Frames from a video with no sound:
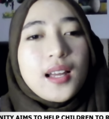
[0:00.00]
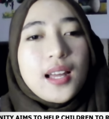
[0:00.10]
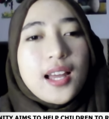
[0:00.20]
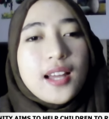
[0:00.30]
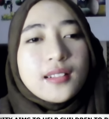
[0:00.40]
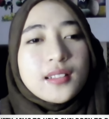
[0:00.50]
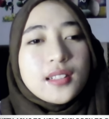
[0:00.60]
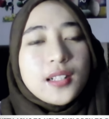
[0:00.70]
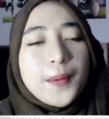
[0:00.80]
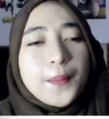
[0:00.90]

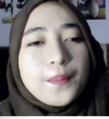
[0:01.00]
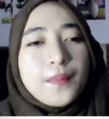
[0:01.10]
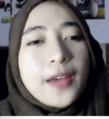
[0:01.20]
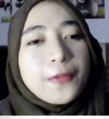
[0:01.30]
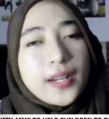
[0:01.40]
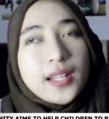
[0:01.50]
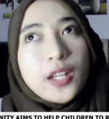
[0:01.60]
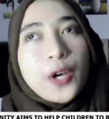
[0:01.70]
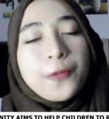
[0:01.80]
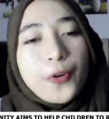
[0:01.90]
My
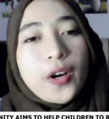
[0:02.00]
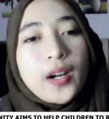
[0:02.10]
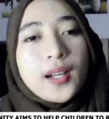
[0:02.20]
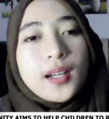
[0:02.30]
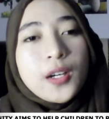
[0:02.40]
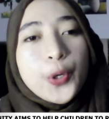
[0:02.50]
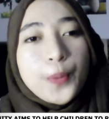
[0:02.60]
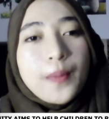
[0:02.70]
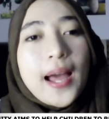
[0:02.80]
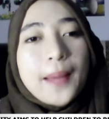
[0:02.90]
friend for
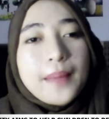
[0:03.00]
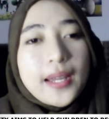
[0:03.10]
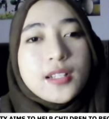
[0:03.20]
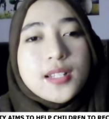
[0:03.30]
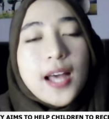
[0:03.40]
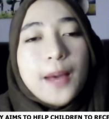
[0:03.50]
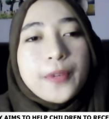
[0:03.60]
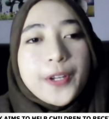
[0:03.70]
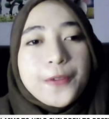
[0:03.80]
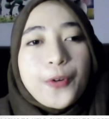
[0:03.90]
whom I made a
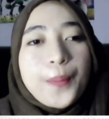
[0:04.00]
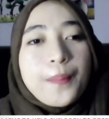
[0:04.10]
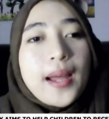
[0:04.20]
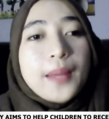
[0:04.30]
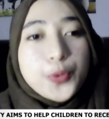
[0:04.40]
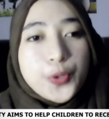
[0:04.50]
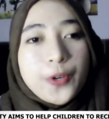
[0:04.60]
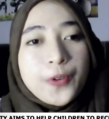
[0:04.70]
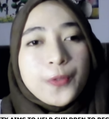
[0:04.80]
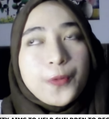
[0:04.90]
summary for my
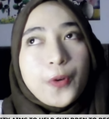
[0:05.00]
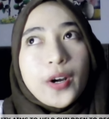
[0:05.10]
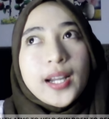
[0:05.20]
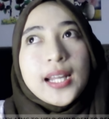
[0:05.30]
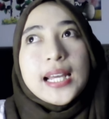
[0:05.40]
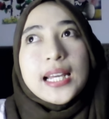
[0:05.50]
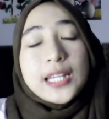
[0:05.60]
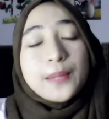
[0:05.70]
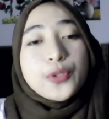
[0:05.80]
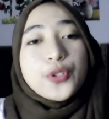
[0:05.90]
book for
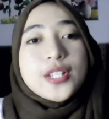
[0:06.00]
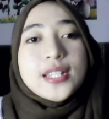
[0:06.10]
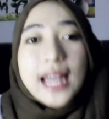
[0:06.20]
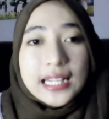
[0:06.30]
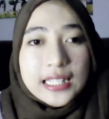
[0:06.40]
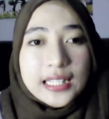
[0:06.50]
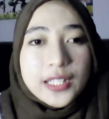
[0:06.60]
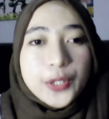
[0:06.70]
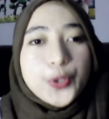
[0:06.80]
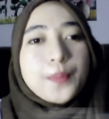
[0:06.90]
him to study
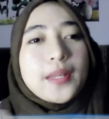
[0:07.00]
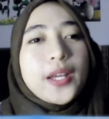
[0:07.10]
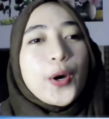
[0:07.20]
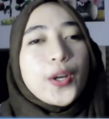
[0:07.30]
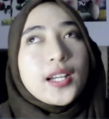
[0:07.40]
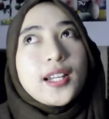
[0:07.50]
took me on an